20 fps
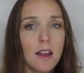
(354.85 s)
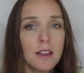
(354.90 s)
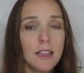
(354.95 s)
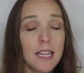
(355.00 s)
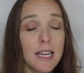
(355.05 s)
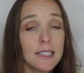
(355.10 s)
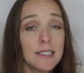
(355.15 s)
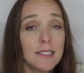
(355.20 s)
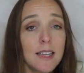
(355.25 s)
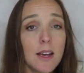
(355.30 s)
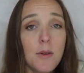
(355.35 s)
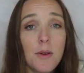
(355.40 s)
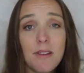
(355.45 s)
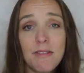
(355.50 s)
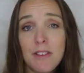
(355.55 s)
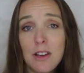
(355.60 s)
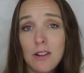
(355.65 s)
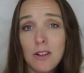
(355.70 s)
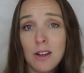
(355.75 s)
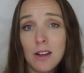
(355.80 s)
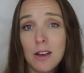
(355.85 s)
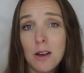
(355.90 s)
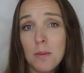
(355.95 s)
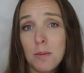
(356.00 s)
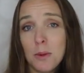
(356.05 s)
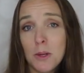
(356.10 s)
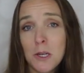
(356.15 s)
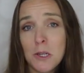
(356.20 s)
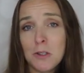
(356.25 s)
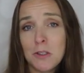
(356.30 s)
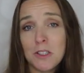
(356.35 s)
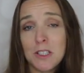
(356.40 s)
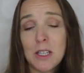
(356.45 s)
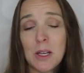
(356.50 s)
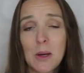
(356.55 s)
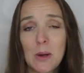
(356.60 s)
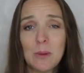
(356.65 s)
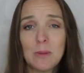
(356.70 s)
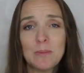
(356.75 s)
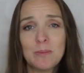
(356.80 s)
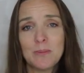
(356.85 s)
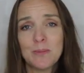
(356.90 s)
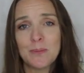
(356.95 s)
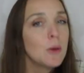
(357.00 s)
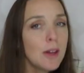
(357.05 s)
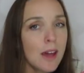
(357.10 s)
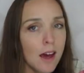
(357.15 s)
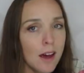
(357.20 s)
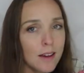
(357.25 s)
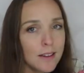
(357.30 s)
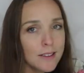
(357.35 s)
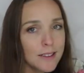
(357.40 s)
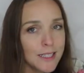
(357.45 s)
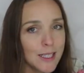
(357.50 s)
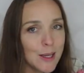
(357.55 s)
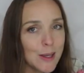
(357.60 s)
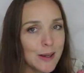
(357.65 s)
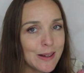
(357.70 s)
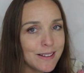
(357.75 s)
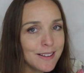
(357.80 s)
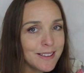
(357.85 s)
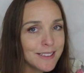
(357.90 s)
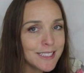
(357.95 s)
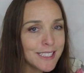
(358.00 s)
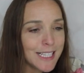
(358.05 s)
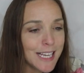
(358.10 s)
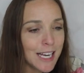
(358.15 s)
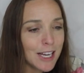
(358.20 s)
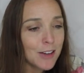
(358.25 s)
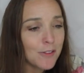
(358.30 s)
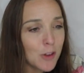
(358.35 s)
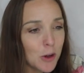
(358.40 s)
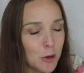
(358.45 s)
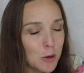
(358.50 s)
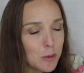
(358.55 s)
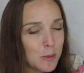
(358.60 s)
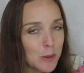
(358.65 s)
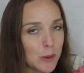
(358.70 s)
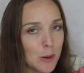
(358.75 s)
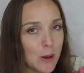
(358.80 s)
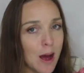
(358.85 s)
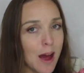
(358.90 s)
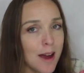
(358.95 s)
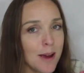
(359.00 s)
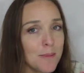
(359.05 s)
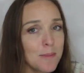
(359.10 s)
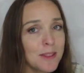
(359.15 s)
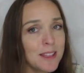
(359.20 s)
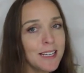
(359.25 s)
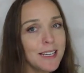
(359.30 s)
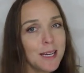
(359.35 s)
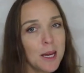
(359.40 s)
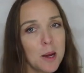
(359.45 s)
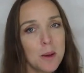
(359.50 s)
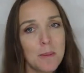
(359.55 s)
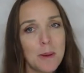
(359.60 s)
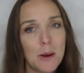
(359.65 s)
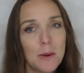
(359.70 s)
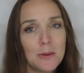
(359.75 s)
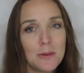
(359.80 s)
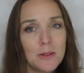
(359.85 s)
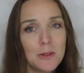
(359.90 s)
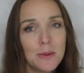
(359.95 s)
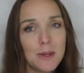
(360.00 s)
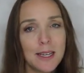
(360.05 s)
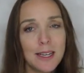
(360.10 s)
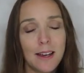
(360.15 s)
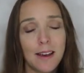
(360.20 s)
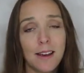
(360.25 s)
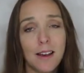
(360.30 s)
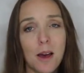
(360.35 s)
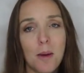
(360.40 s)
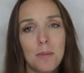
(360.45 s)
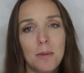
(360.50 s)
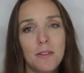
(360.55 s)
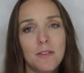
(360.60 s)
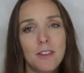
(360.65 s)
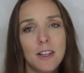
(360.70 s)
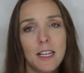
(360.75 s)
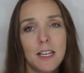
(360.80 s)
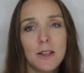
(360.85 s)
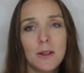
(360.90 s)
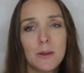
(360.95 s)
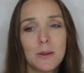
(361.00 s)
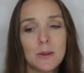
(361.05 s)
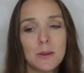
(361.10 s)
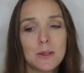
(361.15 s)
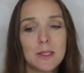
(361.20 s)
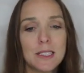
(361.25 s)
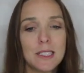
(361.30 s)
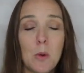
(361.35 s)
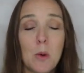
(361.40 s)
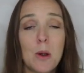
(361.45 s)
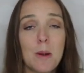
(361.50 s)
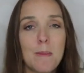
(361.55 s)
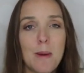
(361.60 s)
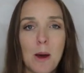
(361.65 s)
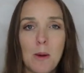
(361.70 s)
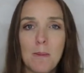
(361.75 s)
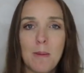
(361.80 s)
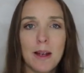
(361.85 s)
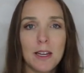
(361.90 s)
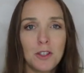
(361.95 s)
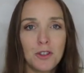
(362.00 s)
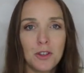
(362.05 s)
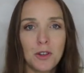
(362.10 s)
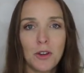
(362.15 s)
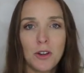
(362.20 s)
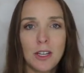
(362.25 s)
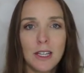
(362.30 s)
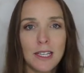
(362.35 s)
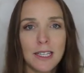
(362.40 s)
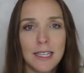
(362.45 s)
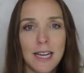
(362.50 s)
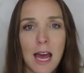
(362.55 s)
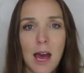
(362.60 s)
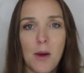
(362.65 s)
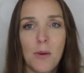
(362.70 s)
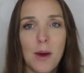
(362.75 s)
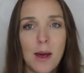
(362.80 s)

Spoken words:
that's how I felt a couple years ago. So yeah, there it is, getting vulnerable. I'm thinking about doing a couple videos more about my journey and how